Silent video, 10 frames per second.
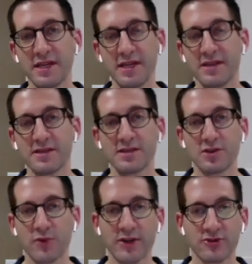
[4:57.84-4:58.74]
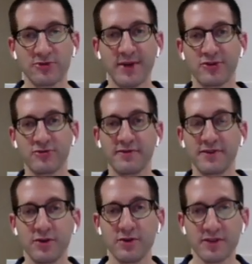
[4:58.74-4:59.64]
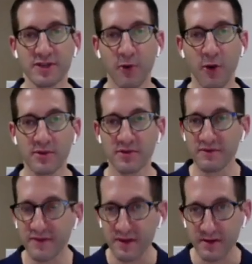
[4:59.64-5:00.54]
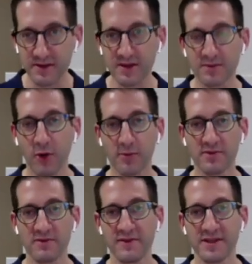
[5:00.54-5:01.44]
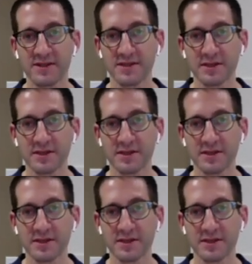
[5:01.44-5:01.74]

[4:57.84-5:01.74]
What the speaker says: This is a retrospective review of the Department of Defense